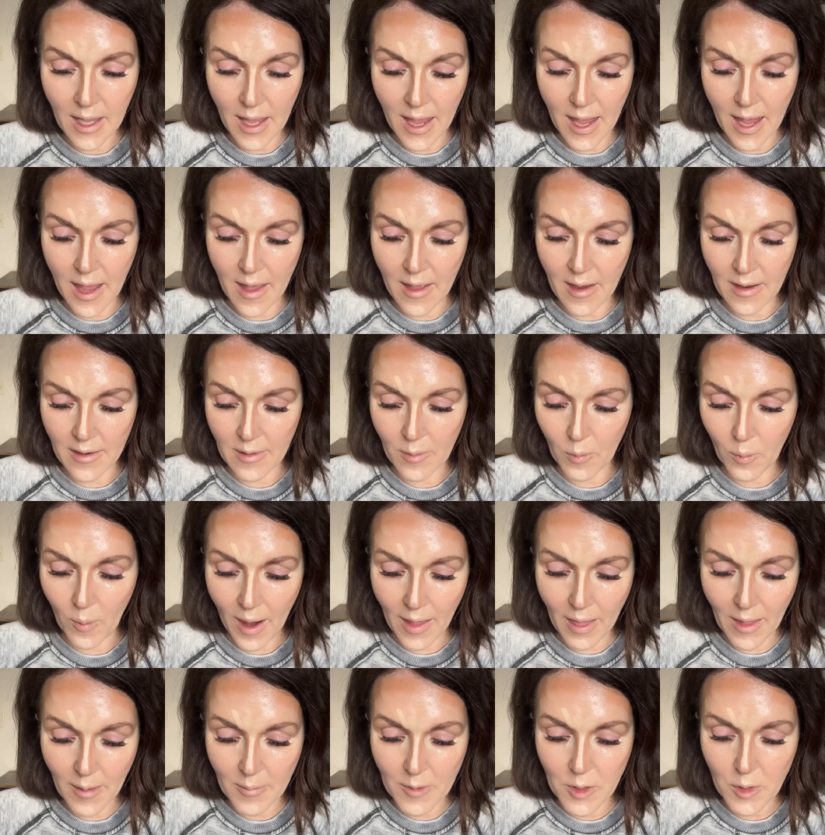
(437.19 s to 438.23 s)
And
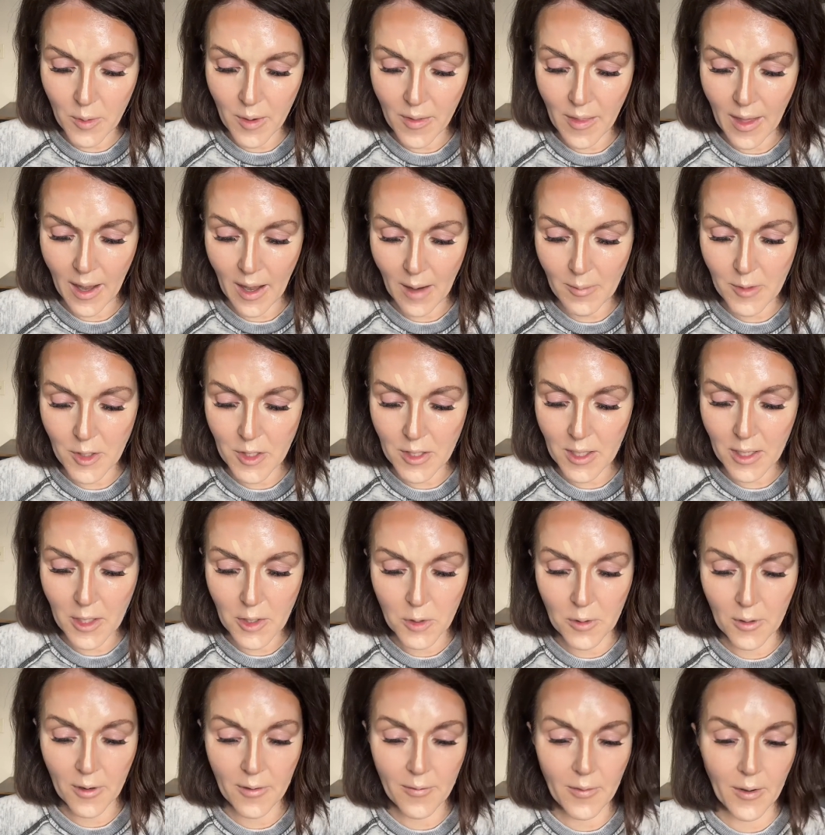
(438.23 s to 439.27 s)
while I'm doing that, I'm just gonna
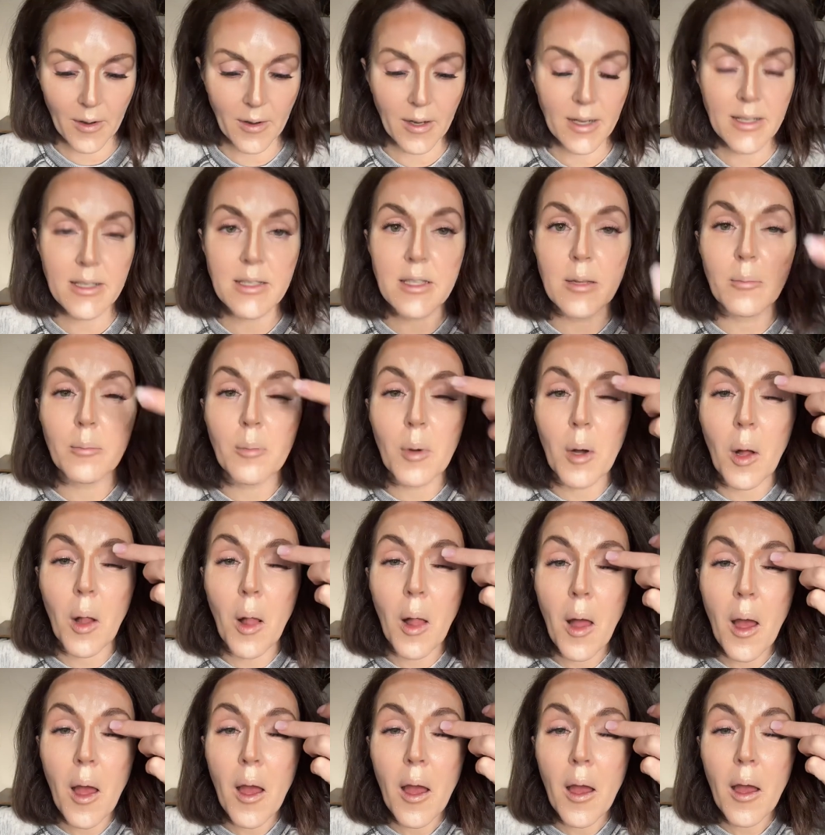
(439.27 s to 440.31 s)
do a very
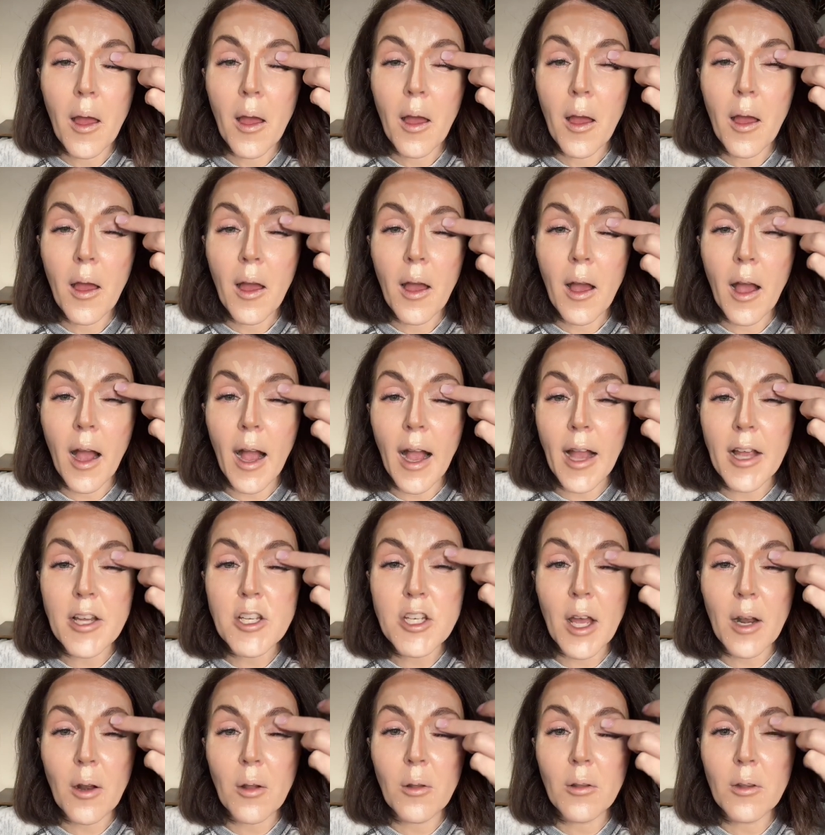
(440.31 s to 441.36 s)
simple
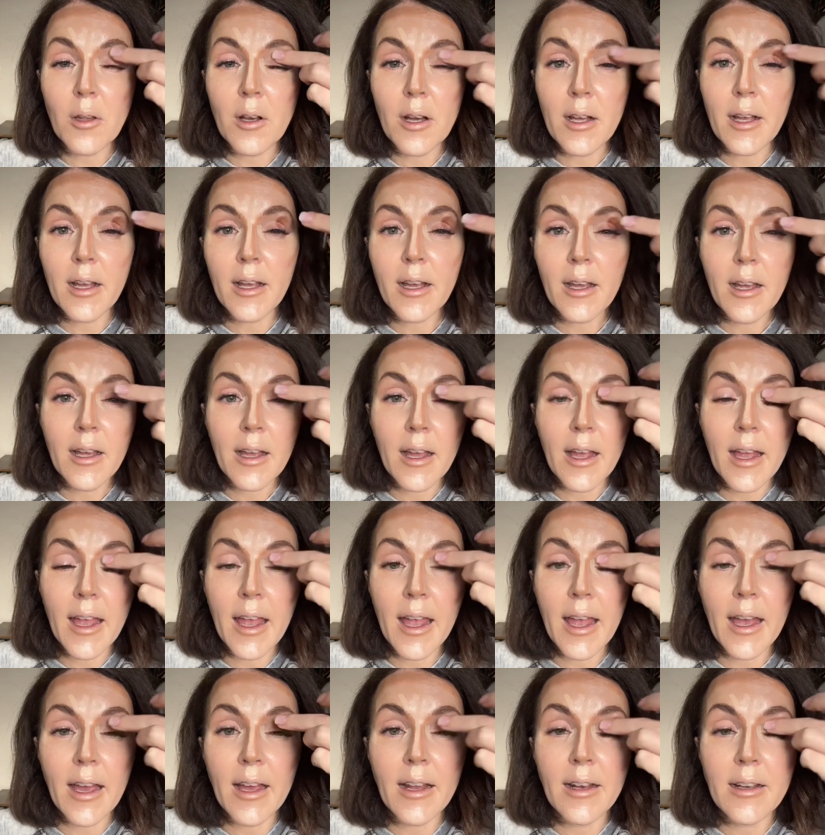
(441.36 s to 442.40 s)
eyeshadow look.
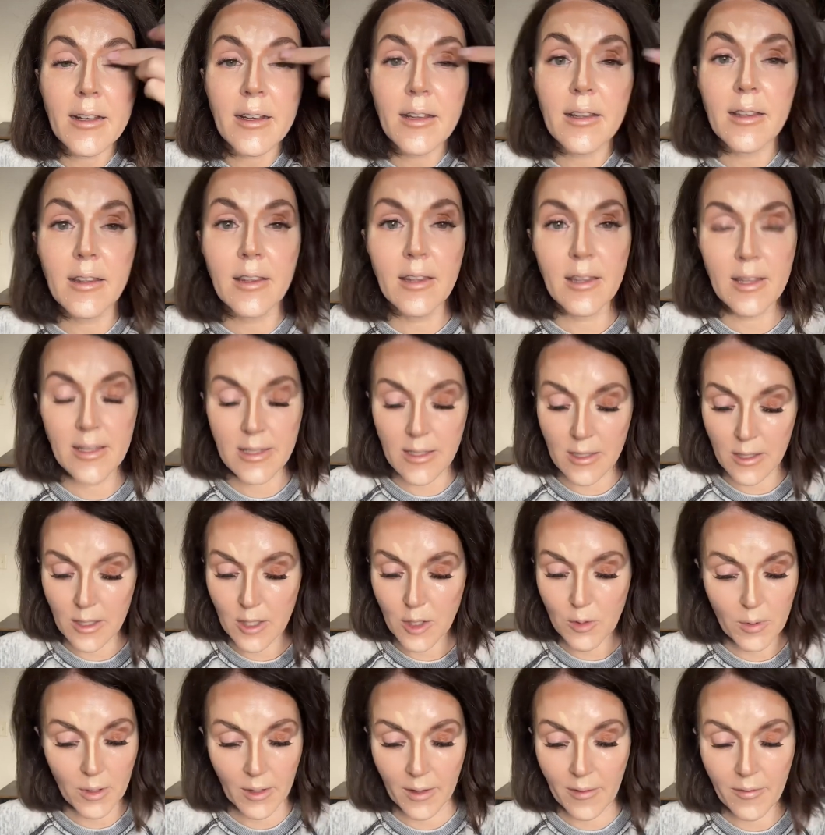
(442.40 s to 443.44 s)
And this
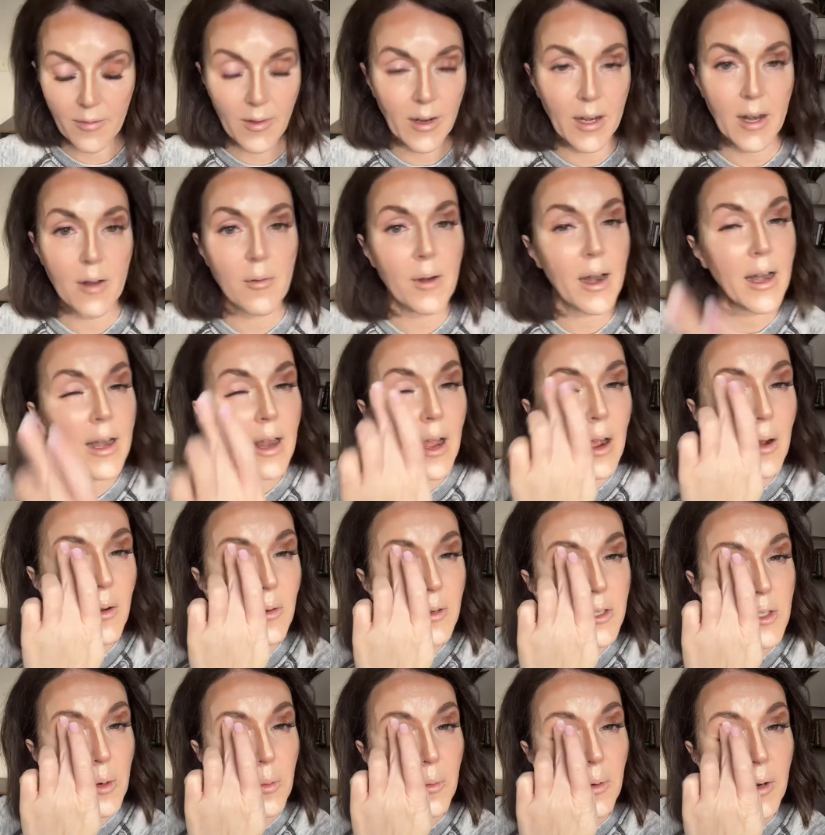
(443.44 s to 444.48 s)
looks really funny right
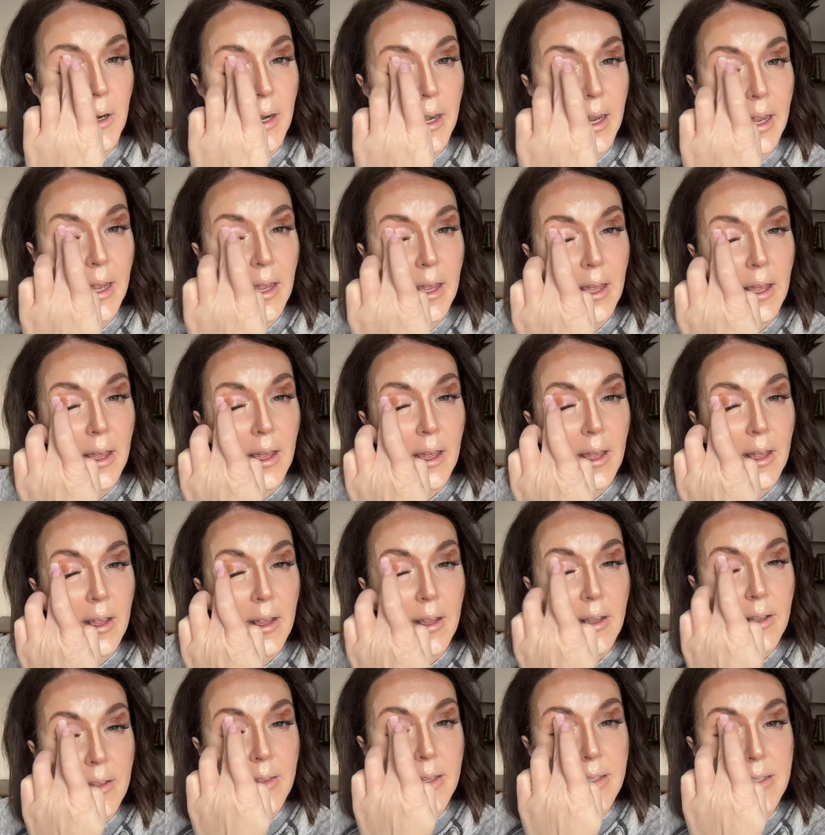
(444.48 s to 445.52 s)
now, don't worry.
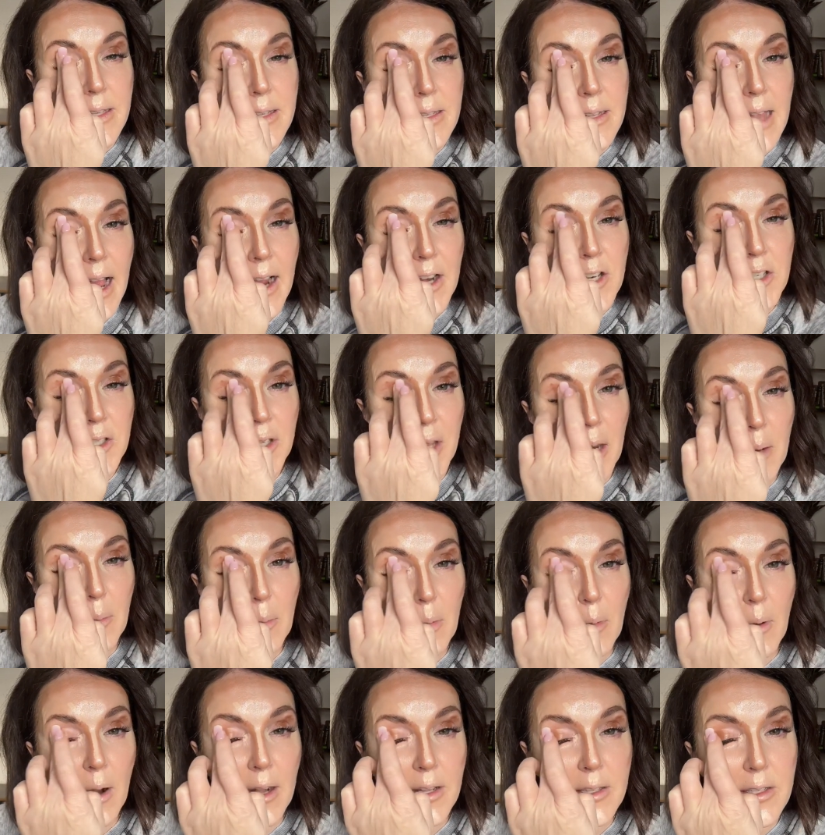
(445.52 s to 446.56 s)
This is actually a
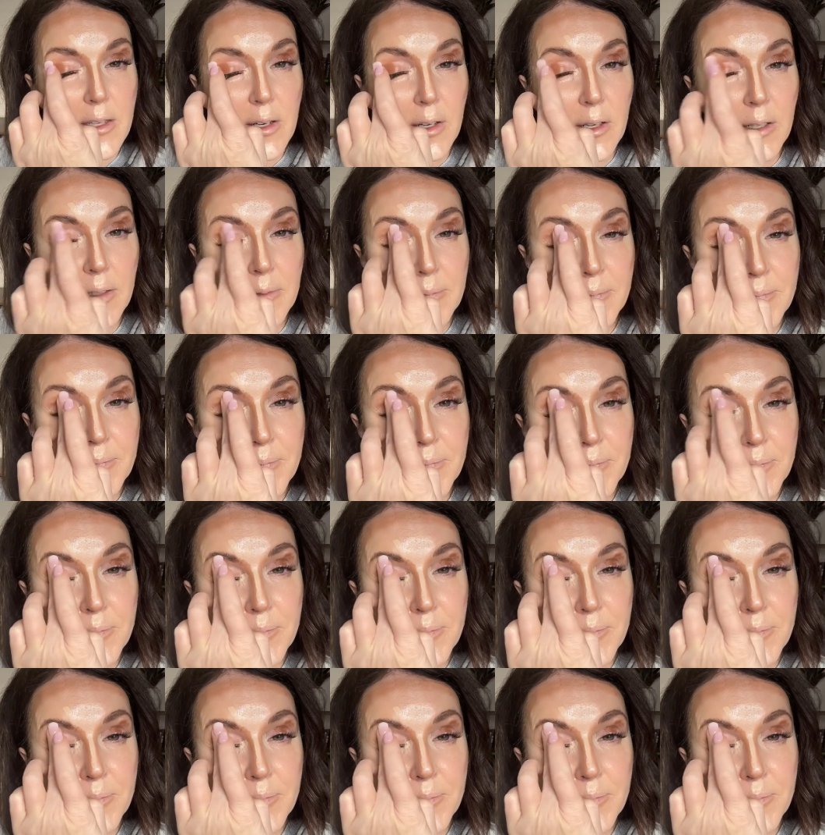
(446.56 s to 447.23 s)
bronzer.